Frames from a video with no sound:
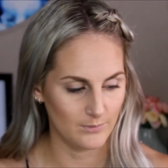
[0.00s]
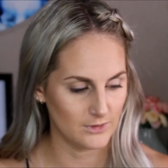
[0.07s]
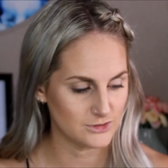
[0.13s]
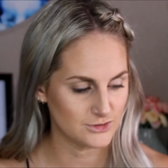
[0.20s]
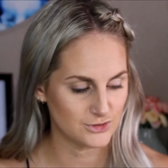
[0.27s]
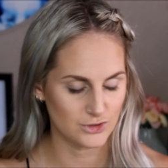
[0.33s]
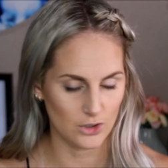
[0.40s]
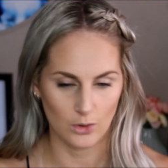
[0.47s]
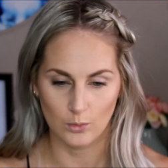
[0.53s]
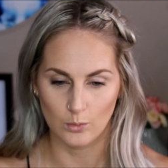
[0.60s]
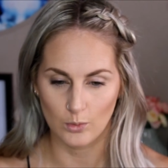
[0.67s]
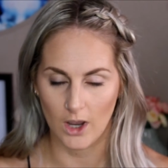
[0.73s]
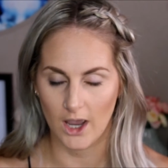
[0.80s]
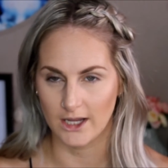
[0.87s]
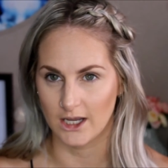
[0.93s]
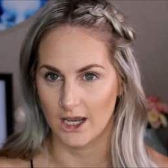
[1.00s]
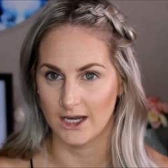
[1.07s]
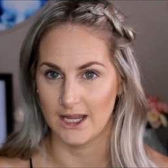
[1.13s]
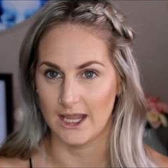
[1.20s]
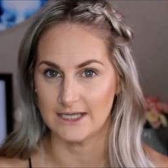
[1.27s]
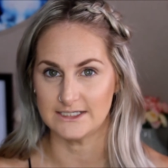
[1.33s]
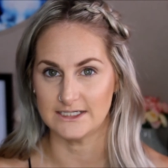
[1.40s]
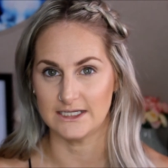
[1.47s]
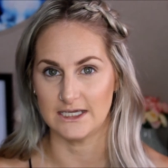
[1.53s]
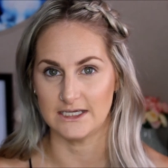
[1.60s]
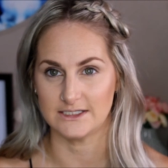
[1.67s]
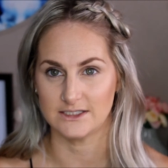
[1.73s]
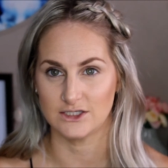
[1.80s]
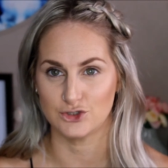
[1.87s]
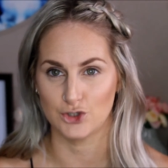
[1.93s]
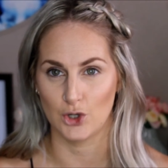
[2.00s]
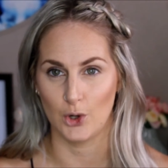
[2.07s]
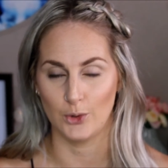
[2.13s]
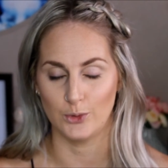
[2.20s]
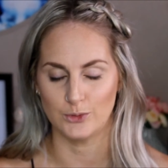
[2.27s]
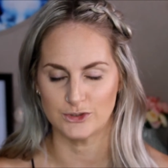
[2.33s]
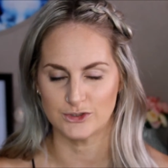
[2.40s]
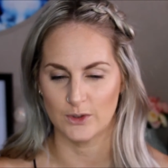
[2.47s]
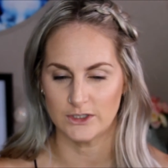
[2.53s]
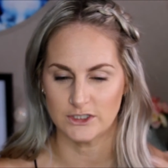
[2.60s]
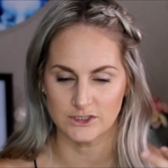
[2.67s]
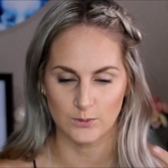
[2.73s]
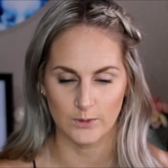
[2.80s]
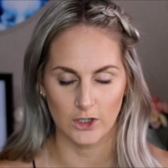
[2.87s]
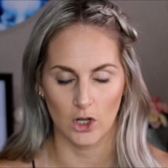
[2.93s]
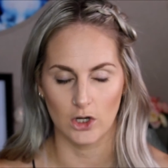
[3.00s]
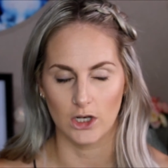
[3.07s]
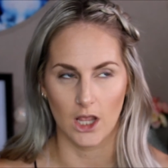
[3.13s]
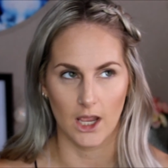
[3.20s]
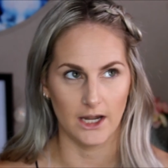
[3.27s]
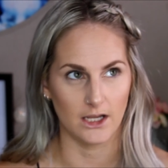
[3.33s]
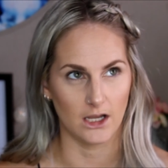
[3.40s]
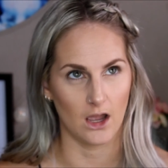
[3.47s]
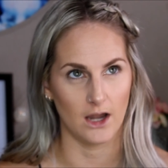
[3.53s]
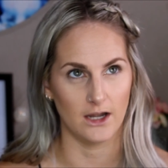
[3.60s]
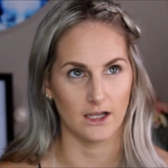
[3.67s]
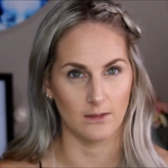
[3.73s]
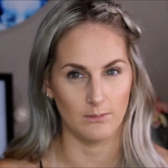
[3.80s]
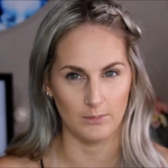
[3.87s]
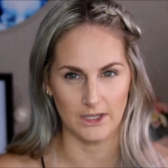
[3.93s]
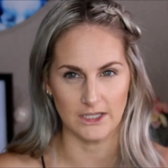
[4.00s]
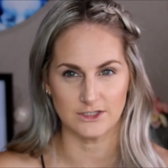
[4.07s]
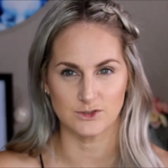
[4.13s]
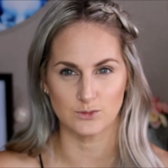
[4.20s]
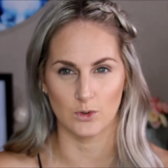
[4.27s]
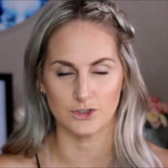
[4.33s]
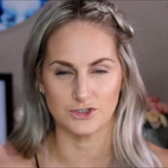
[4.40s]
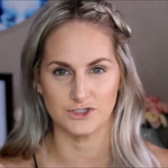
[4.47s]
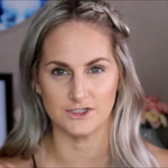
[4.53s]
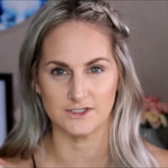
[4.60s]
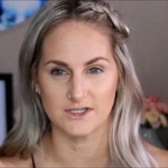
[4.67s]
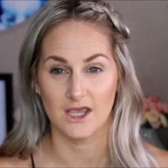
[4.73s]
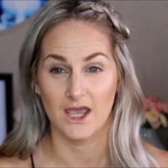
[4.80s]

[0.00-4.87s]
so I kind of had to guess the tone. So I just went online and kind of compared swatches.